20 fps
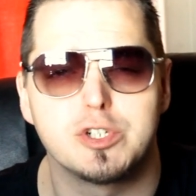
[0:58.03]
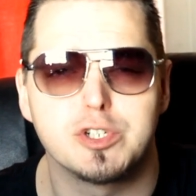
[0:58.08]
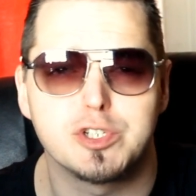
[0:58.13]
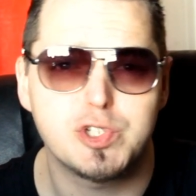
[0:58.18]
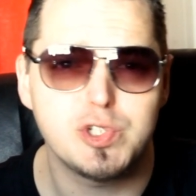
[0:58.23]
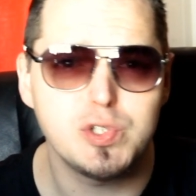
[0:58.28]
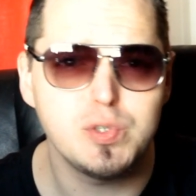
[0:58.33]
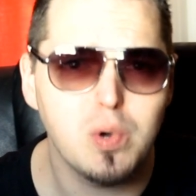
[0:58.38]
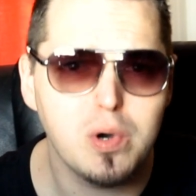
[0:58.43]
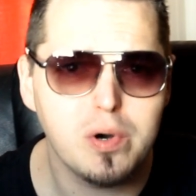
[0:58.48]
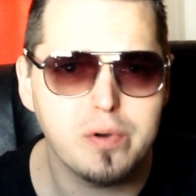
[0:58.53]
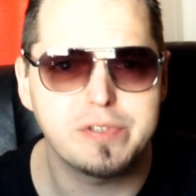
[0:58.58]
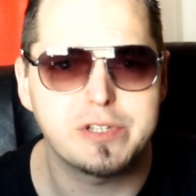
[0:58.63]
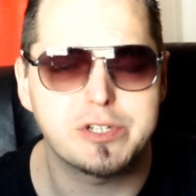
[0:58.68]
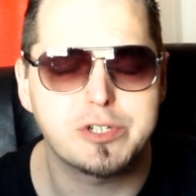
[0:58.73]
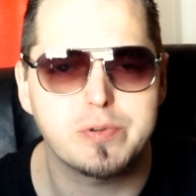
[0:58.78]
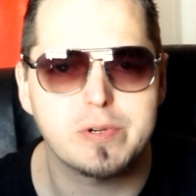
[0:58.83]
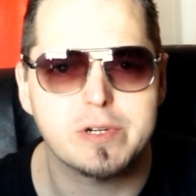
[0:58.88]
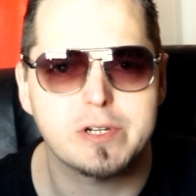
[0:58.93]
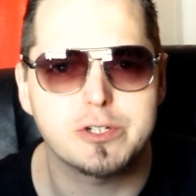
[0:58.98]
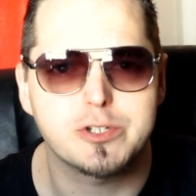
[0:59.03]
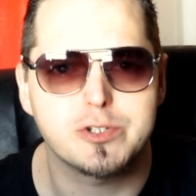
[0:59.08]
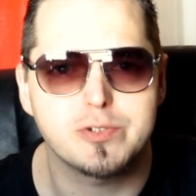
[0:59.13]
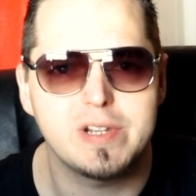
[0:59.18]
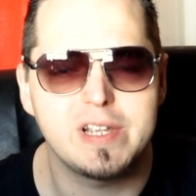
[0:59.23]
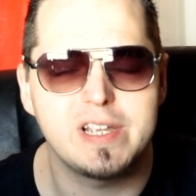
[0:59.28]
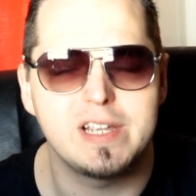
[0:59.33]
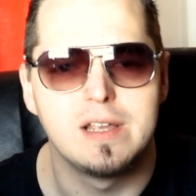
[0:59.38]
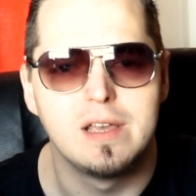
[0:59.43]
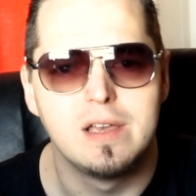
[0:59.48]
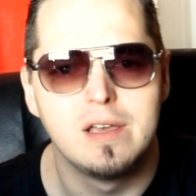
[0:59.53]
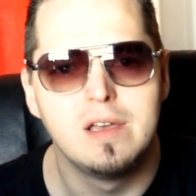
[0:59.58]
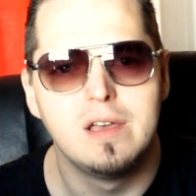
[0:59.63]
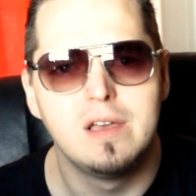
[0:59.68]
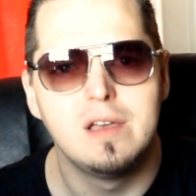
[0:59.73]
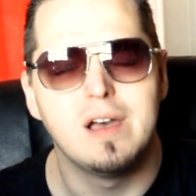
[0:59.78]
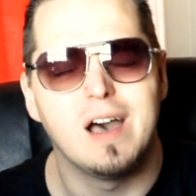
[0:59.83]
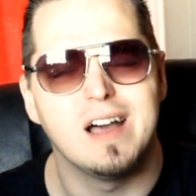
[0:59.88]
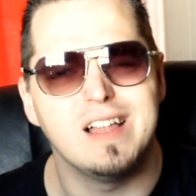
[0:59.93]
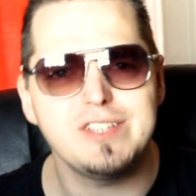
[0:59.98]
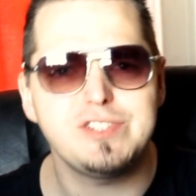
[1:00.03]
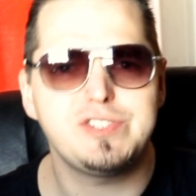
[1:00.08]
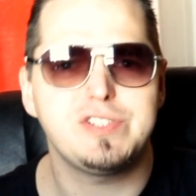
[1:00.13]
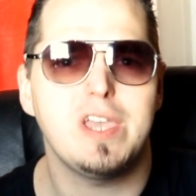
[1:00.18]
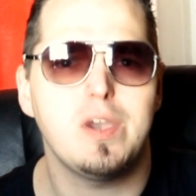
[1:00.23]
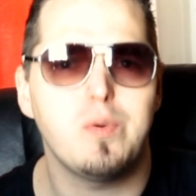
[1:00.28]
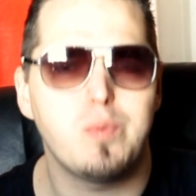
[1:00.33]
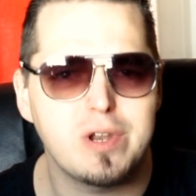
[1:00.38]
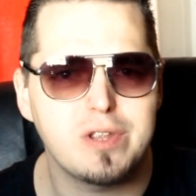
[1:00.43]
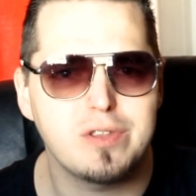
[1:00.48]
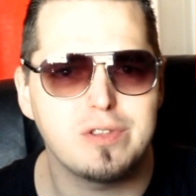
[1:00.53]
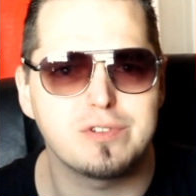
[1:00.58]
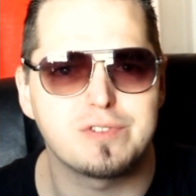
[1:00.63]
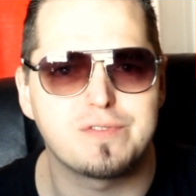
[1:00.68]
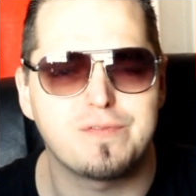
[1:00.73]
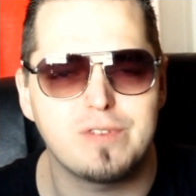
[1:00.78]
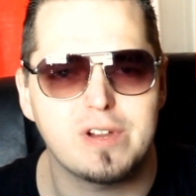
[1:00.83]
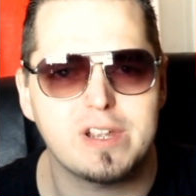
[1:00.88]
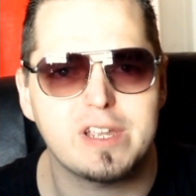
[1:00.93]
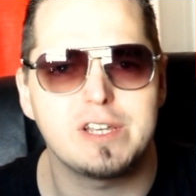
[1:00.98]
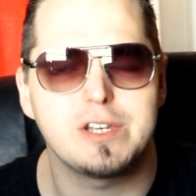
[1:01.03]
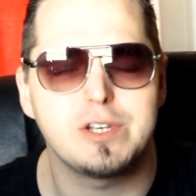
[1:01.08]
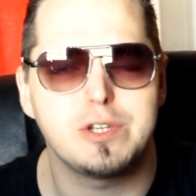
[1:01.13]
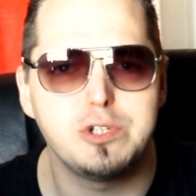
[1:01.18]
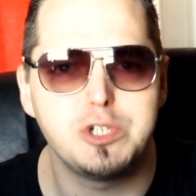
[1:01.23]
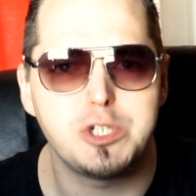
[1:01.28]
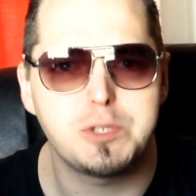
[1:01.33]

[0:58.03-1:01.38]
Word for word: You're too old to trick-or-treat, Unless you get one of those freaking